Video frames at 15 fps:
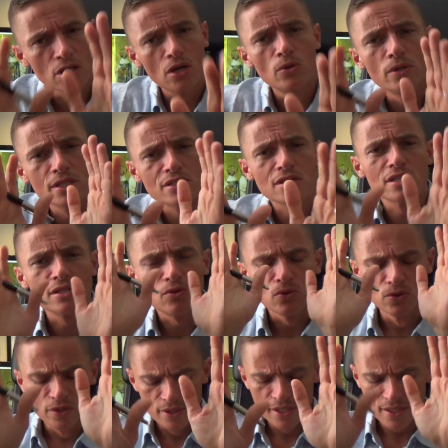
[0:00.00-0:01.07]
go into
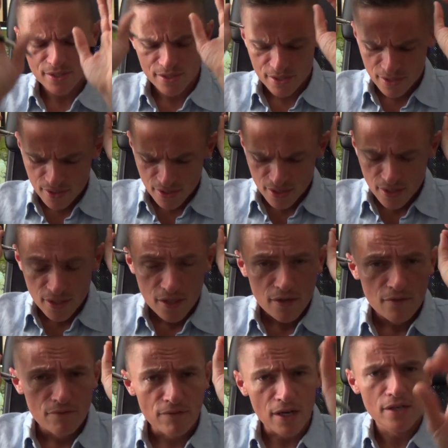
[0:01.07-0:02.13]
all of this
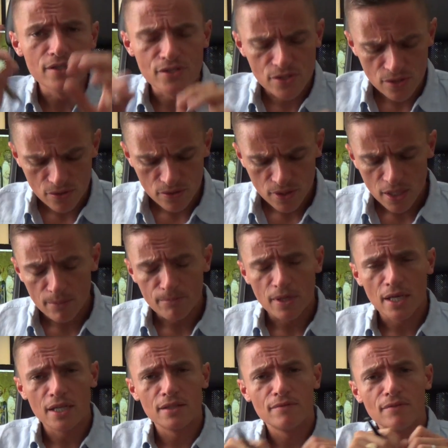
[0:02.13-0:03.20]
very soon,
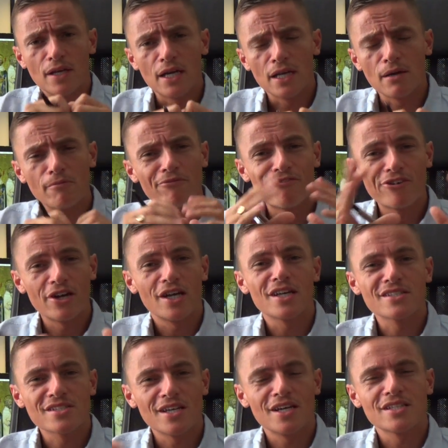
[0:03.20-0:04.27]
and I'm very
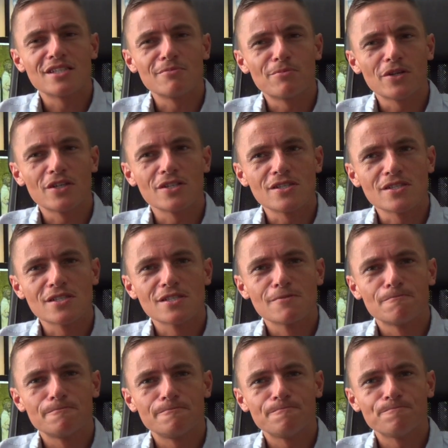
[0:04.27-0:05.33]
excited because